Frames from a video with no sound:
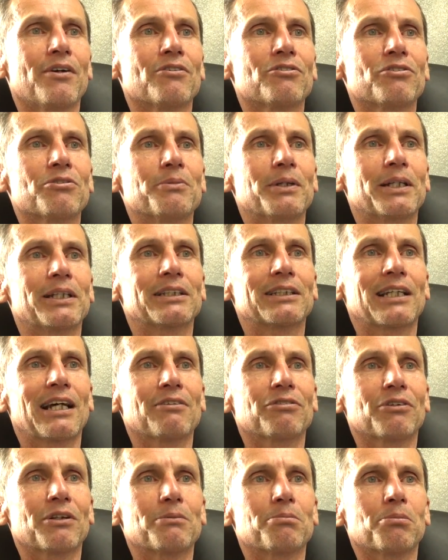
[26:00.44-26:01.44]
for me to
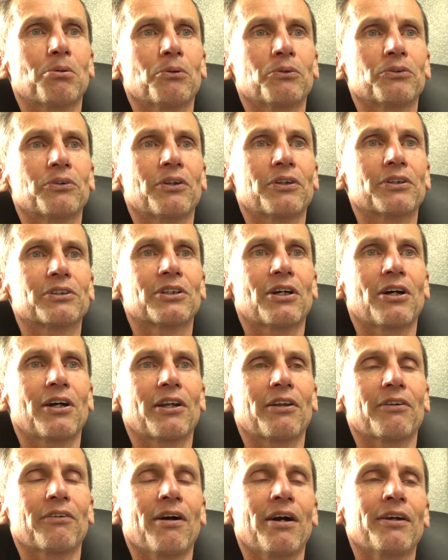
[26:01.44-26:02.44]
safely pull to the side
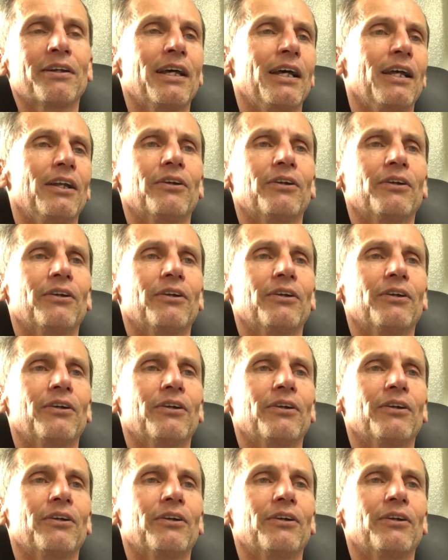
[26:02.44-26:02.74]
of the road.